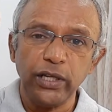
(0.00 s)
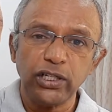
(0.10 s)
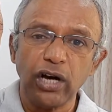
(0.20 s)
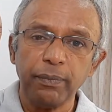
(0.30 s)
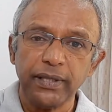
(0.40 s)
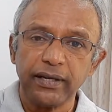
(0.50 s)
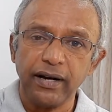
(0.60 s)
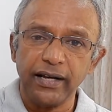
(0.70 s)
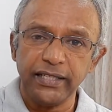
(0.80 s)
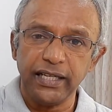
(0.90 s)
the top of the
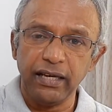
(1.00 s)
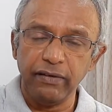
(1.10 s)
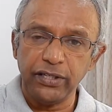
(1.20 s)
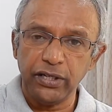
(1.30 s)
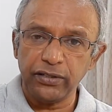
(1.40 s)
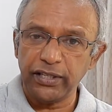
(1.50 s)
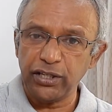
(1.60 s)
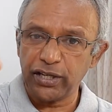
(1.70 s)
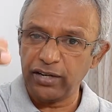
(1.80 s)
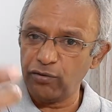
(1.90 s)
card and they give it to you so that
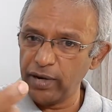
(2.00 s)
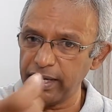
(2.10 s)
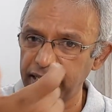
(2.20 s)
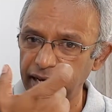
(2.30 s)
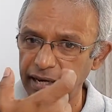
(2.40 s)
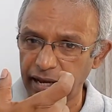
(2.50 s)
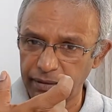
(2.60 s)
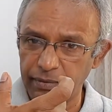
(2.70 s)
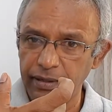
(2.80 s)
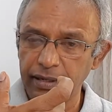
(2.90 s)
you can read the
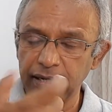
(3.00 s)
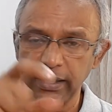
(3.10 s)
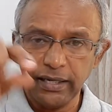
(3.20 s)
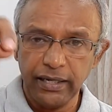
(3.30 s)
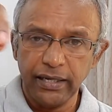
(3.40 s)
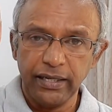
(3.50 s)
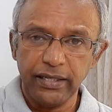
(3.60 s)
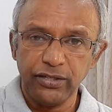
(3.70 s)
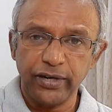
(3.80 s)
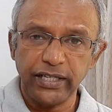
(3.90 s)
name
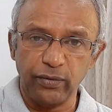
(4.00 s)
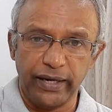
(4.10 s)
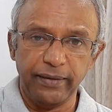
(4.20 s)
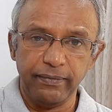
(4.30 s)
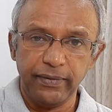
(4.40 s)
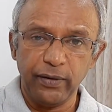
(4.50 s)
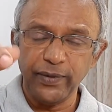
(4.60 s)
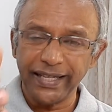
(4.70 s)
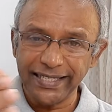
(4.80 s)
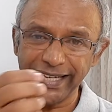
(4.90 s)
straight away
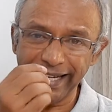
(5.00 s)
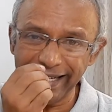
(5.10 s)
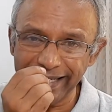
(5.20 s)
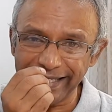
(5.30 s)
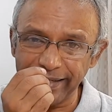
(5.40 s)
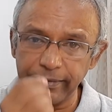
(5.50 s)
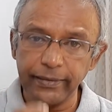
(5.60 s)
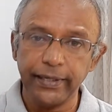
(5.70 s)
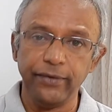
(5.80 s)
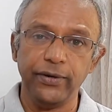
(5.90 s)
without taking it and
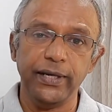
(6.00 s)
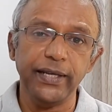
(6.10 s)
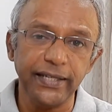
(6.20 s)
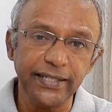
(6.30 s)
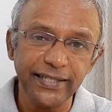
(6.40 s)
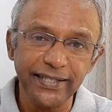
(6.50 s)
then reading it.